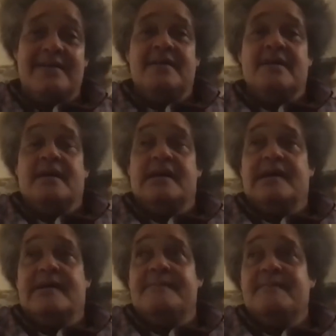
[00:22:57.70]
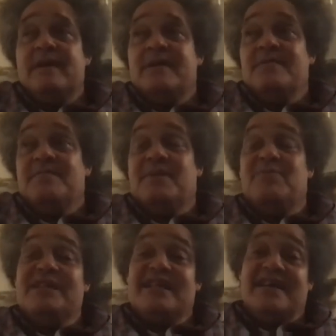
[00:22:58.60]
I'm different than you had in high
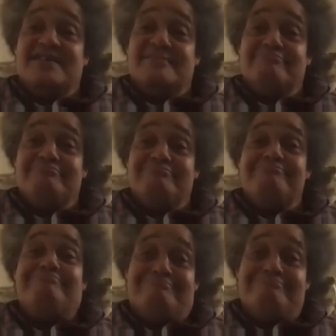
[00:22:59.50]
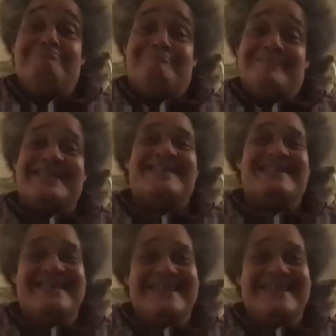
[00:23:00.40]
school, right?